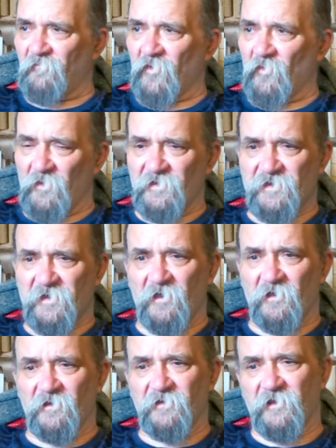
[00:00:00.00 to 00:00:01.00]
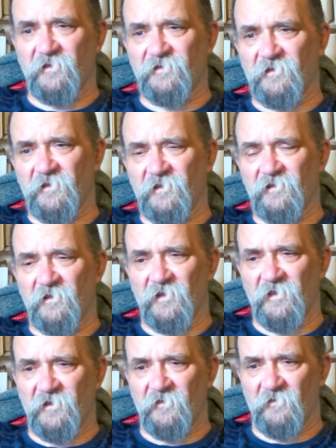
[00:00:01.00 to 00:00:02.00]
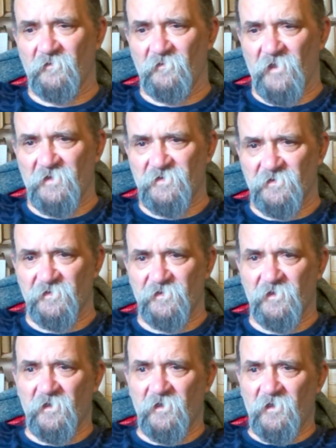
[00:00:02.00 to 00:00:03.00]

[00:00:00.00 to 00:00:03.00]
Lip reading: but Will Scarlet is in the later legends